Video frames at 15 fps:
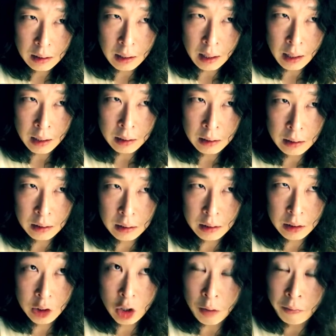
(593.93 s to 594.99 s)
and
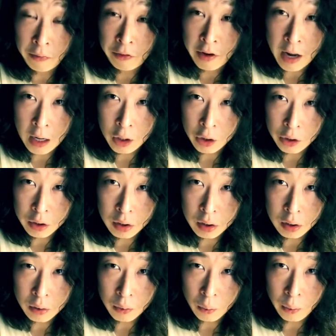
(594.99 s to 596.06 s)
some values
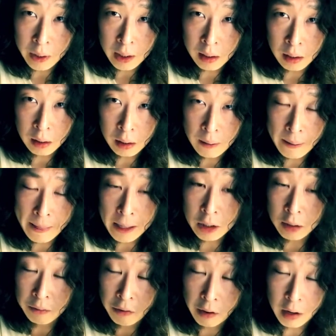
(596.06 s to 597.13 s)
will, and
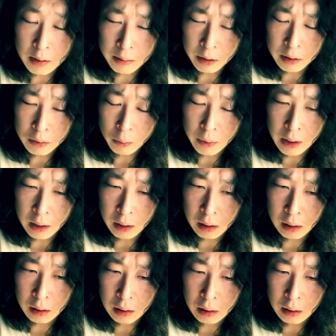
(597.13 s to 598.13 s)
some variables will,